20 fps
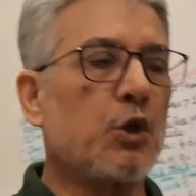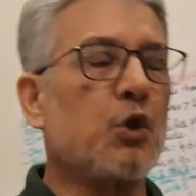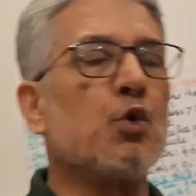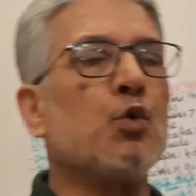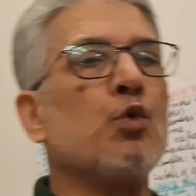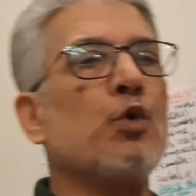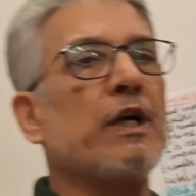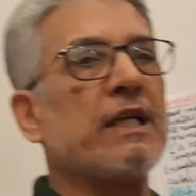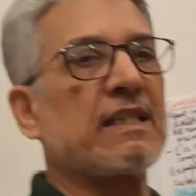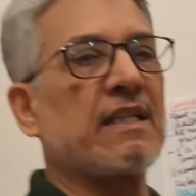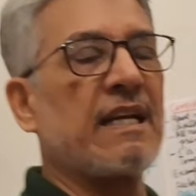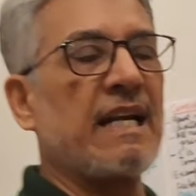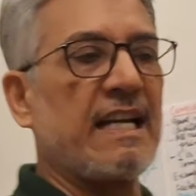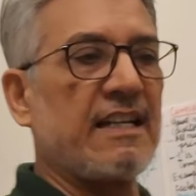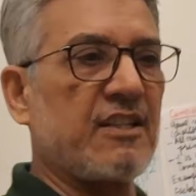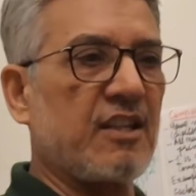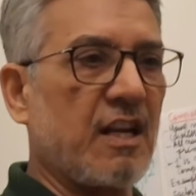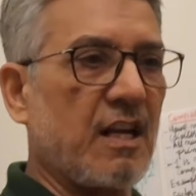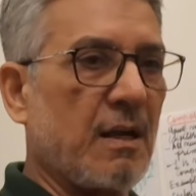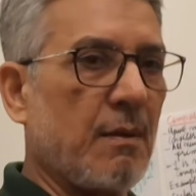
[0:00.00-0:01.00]
2 is a
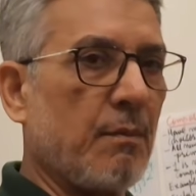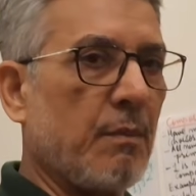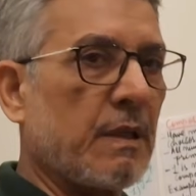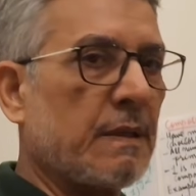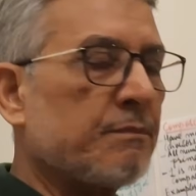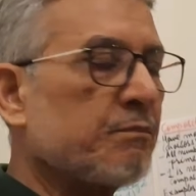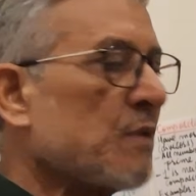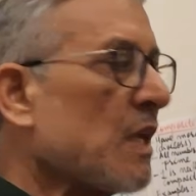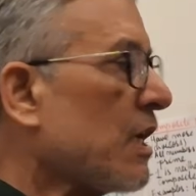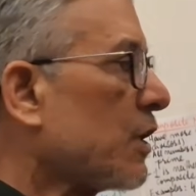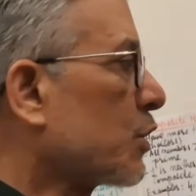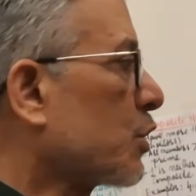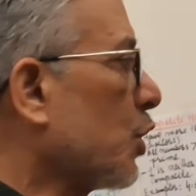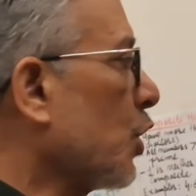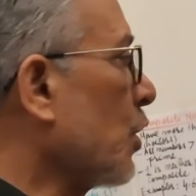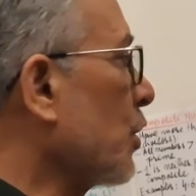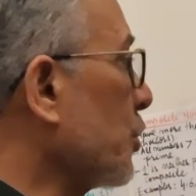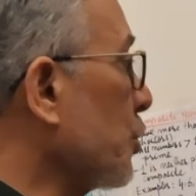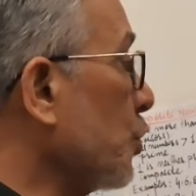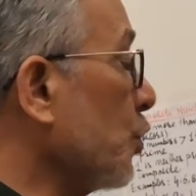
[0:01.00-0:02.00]
natural number.
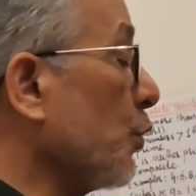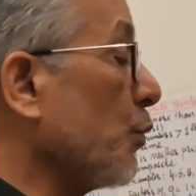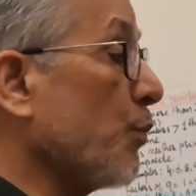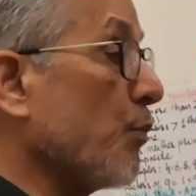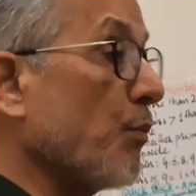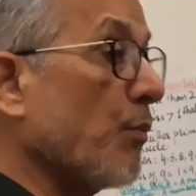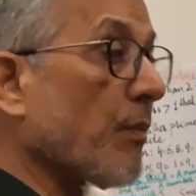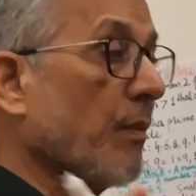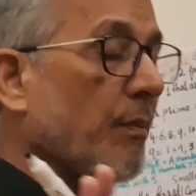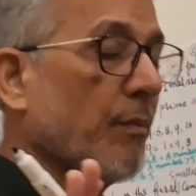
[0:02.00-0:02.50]
So you